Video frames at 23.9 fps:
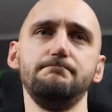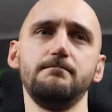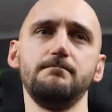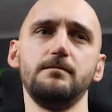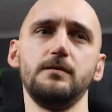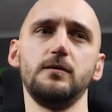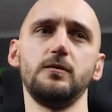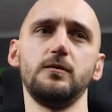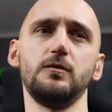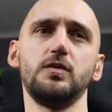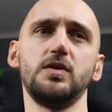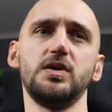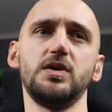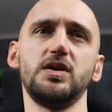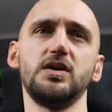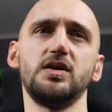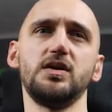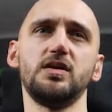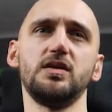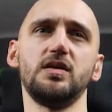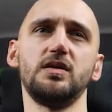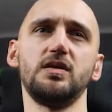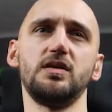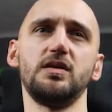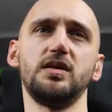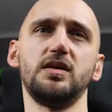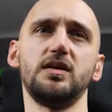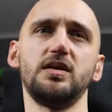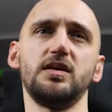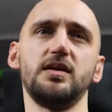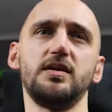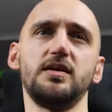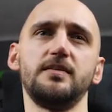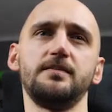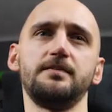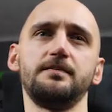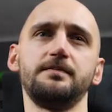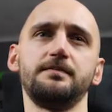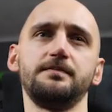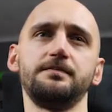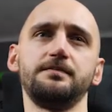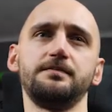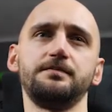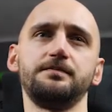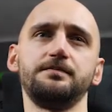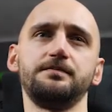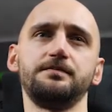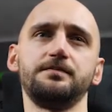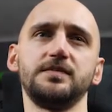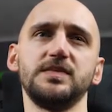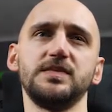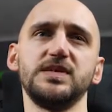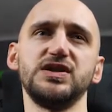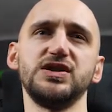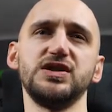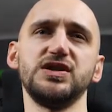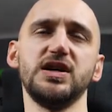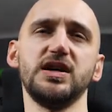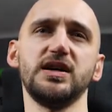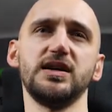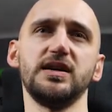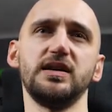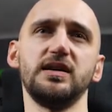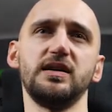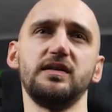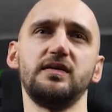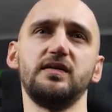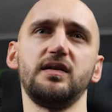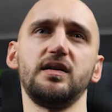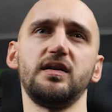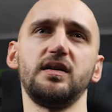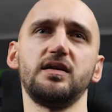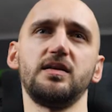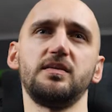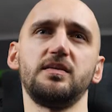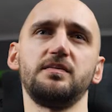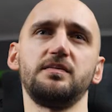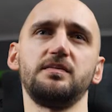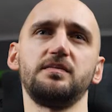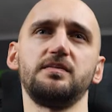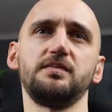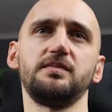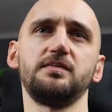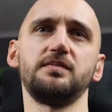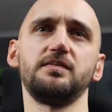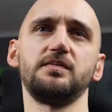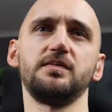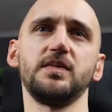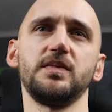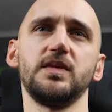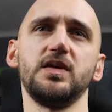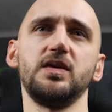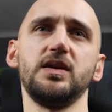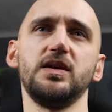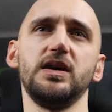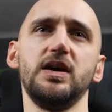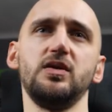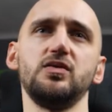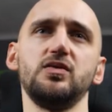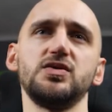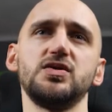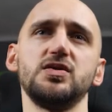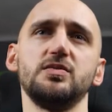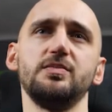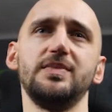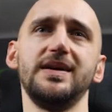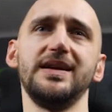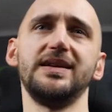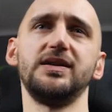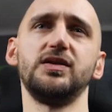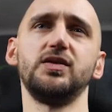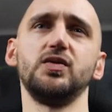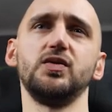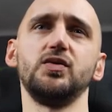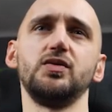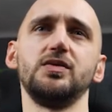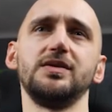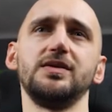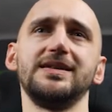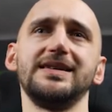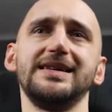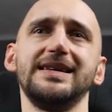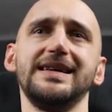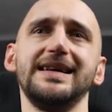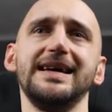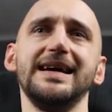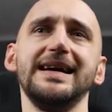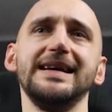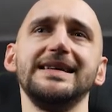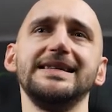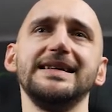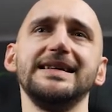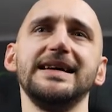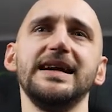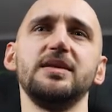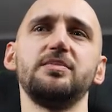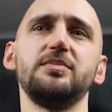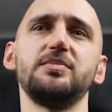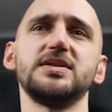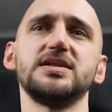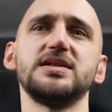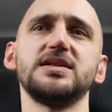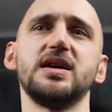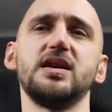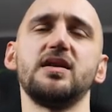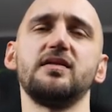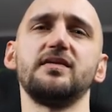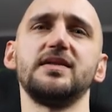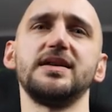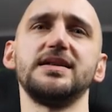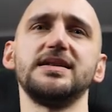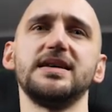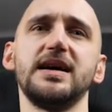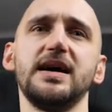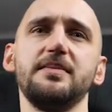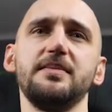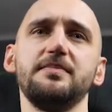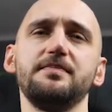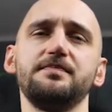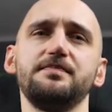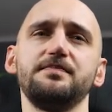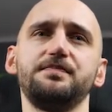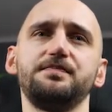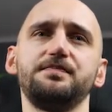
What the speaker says: We're gonna check it, I think. Okay, we should bet 2, 88% of the time.